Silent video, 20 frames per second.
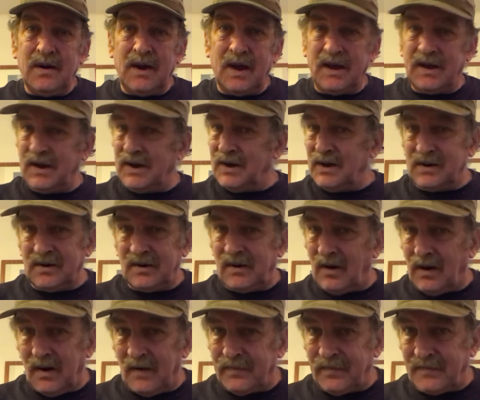and he didn't
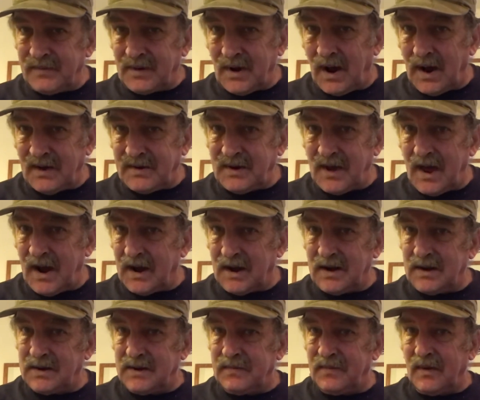call from Scott
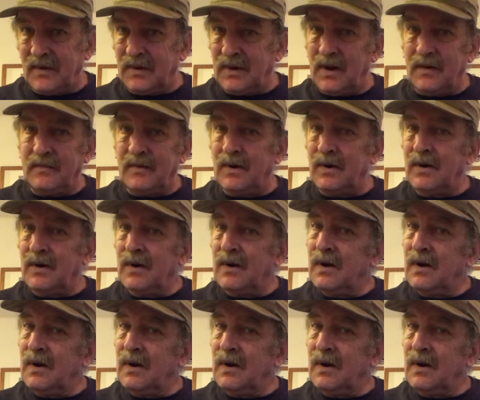Tadicus' phone number,